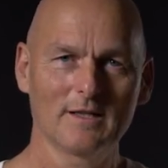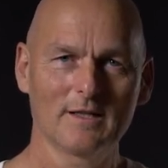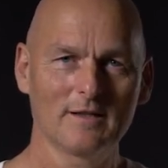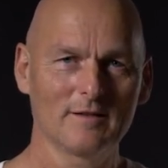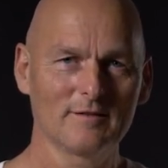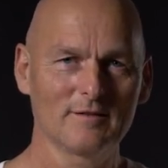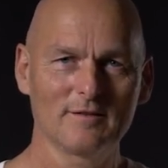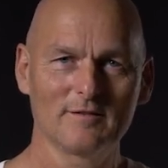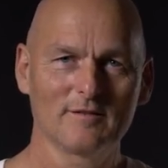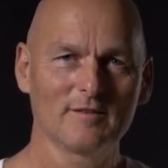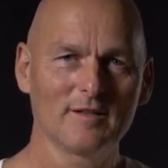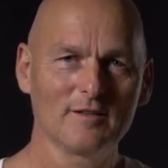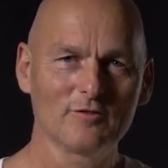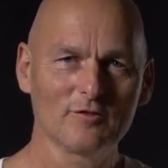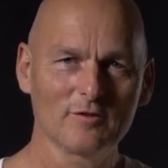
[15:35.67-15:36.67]
a
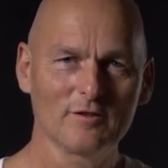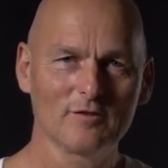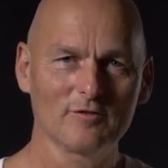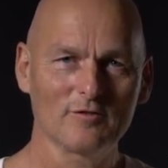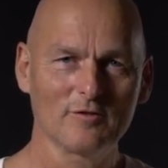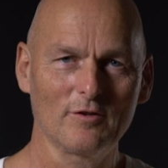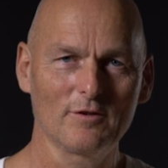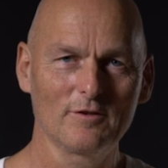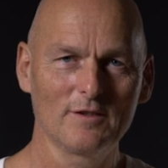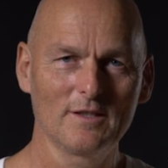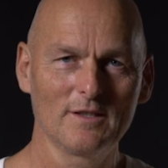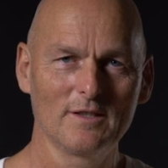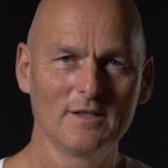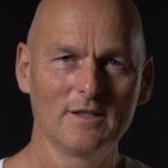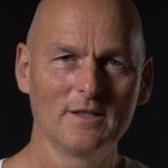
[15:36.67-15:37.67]
sensational
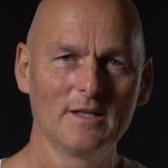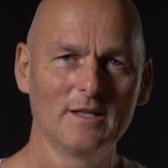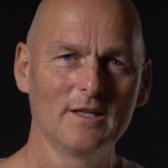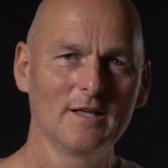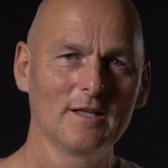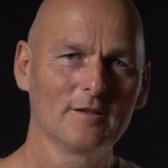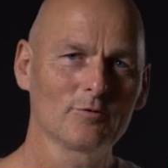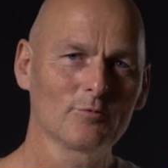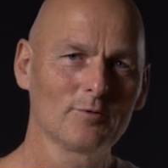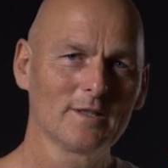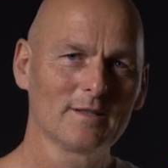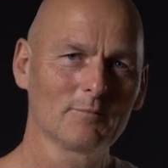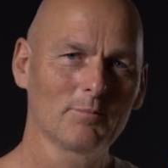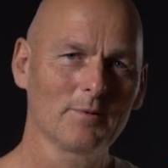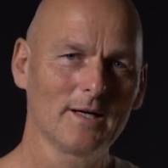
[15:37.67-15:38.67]
story. It's
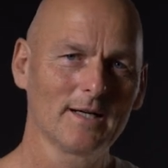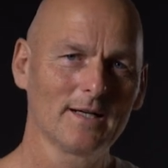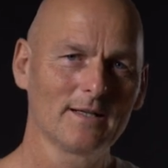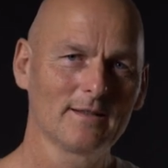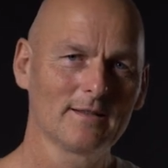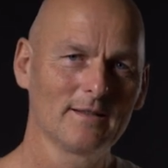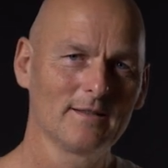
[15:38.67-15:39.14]
written by